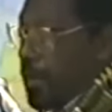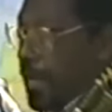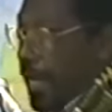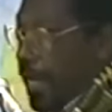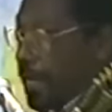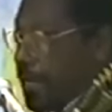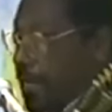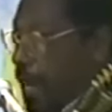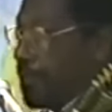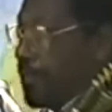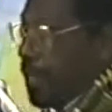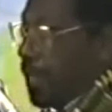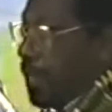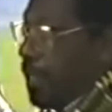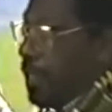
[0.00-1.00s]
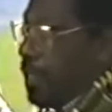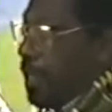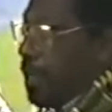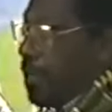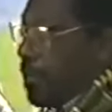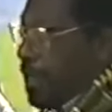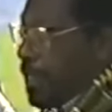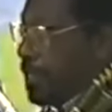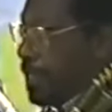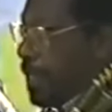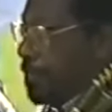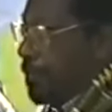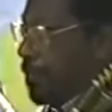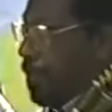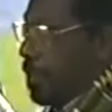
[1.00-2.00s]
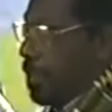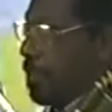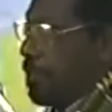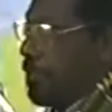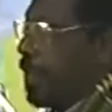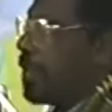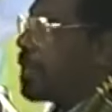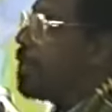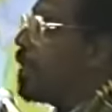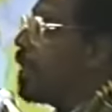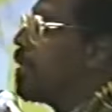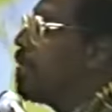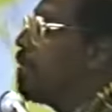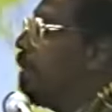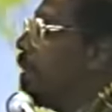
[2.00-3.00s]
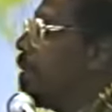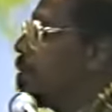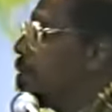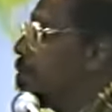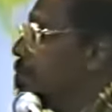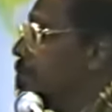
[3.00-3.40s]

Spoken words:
where economically we are suffering to a very great extent.